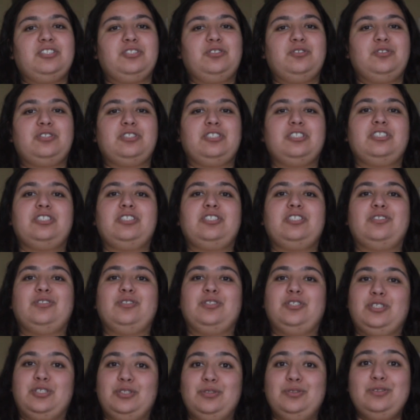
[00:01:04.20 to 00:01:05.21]
users
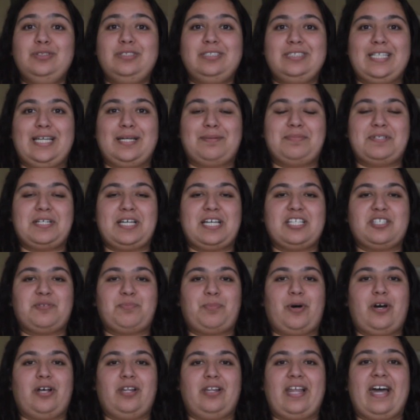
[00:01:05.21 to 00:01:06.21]
to use Snapchat
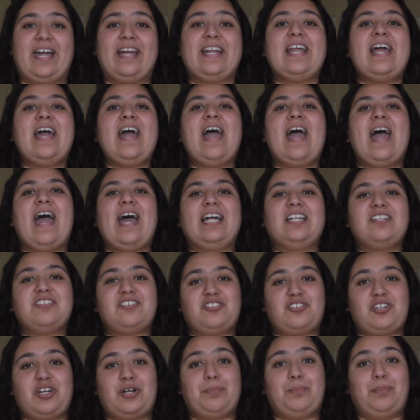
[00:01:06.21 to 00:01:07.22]
Spotlight and
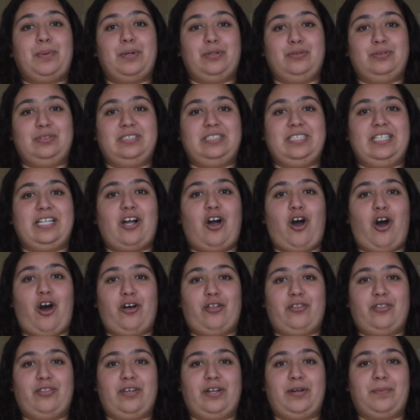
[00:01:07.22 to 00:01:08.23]
start posting
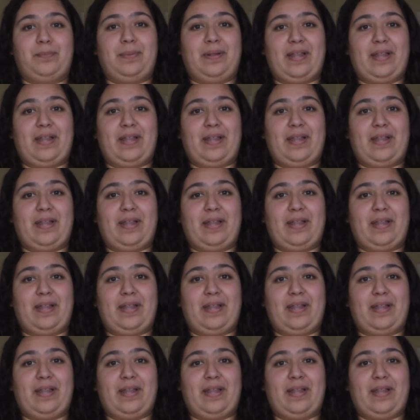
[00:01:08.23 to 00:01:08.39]
on their